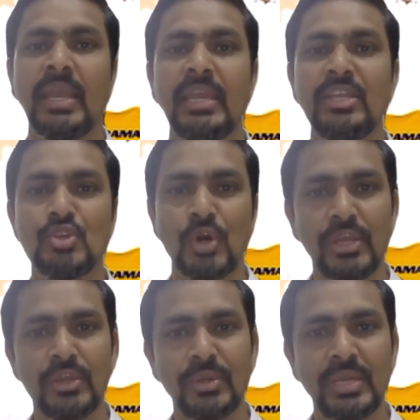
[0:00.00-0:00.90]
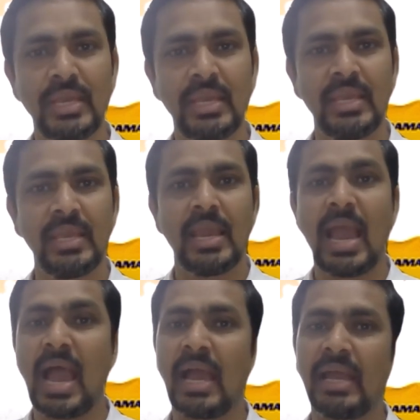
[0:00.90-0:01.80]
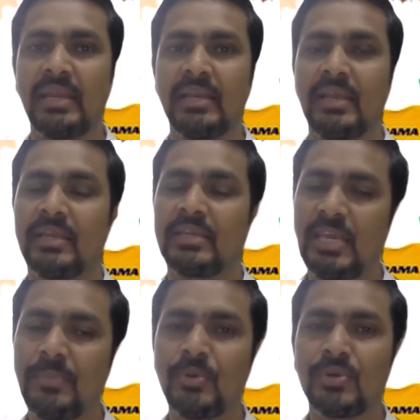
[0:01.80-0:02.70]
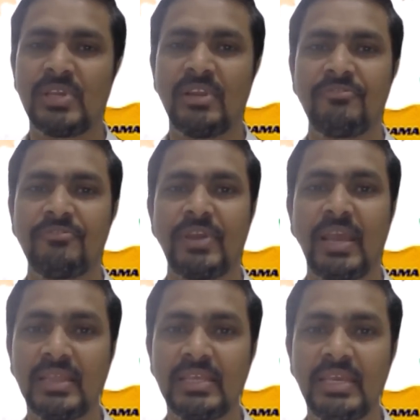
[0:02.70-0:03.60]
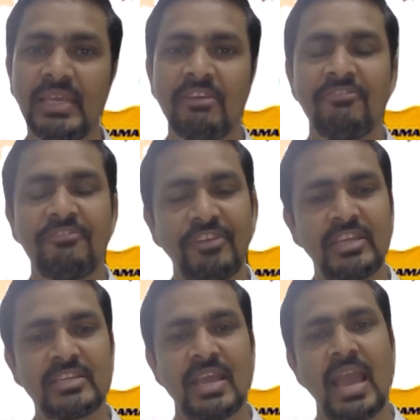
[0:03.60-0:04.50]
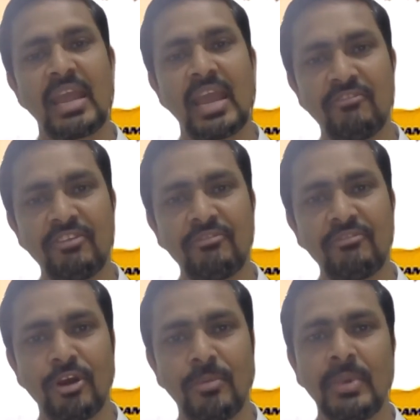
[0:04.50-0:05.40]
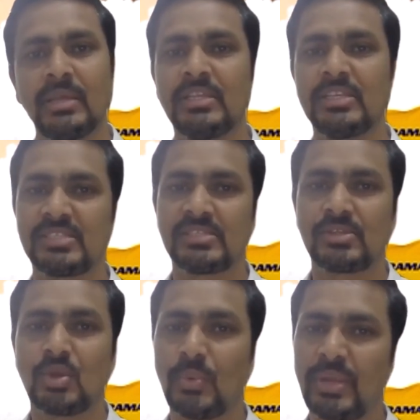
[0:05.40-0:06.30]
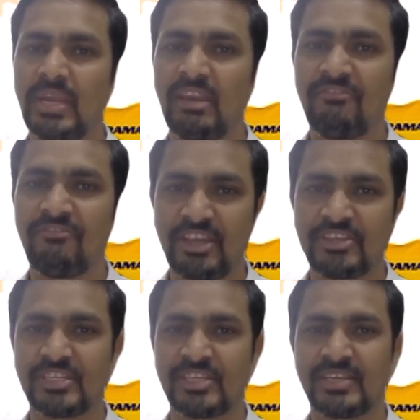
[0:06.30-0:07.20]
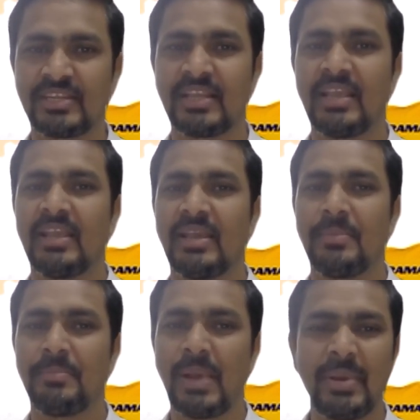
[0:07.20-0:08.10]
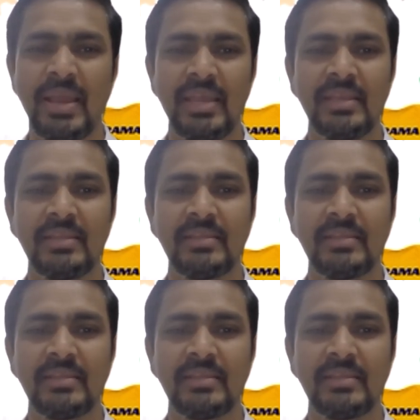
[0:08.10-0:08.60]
Enjoy your day and keep yourself healthy, fit, and away from this COVID infection. Bye bye.